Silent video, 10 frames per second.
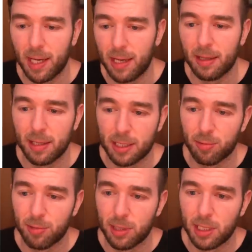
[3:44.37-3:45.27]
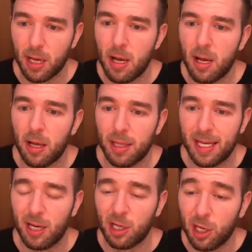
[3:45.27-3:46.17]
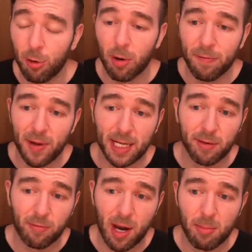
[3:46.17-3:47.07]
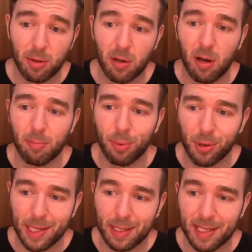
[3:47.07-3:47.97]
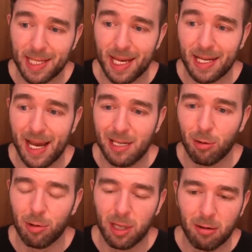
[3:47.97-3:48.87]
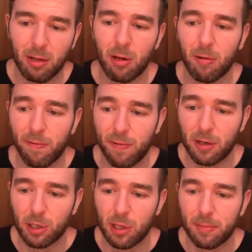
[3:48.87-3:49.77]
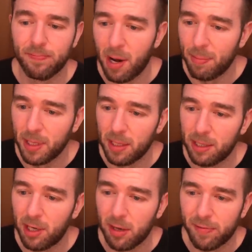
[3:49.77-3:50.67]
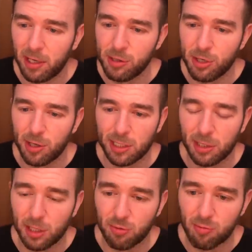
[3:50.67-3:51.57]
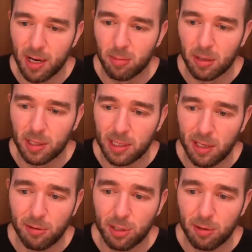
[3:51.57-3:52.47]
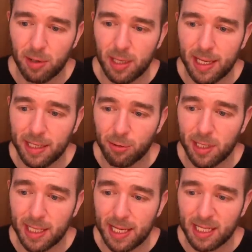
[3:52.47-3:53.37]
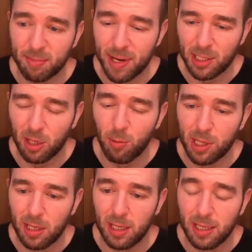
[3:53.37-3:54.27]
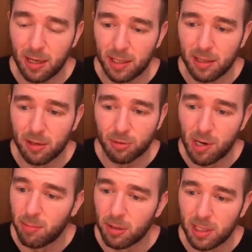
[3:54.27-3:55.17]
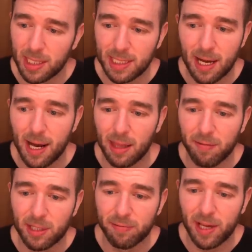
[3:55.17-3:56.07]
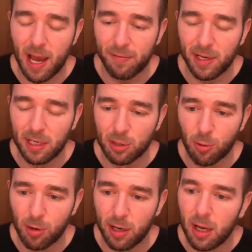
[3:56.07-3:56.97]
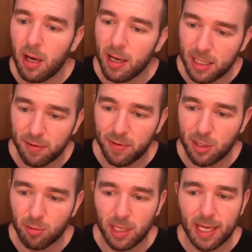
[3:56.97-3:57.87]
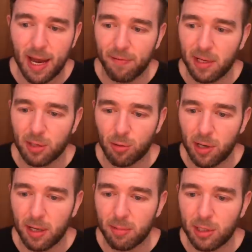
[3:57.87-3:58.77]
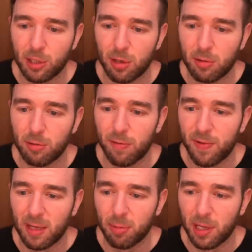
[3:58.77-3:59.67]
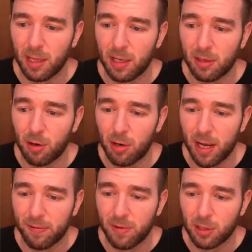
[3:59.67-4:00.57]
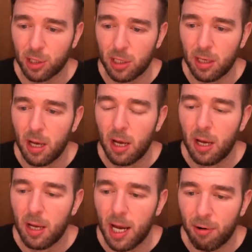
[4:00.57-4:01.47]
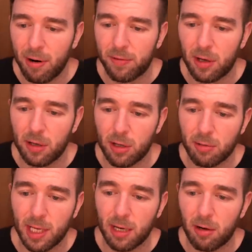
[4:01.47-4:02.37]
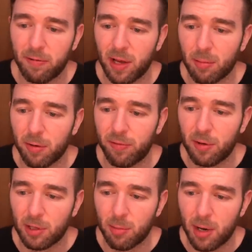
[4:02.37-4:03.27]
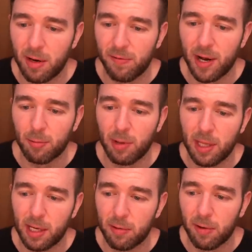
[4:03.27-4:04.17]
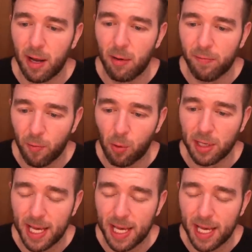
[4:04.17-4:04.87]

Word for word: and this was the acute effects of Red Bull on platelet and endothelial function. Popularity of energy drinks such as Red Bull continues to increase, especially within young adults. Red Bull contains high levels of caffeine and taurine. Individually, caffeine and taurine have been shown to affect platelet and cardiac function. However, no data are available for their combined effect. We therefore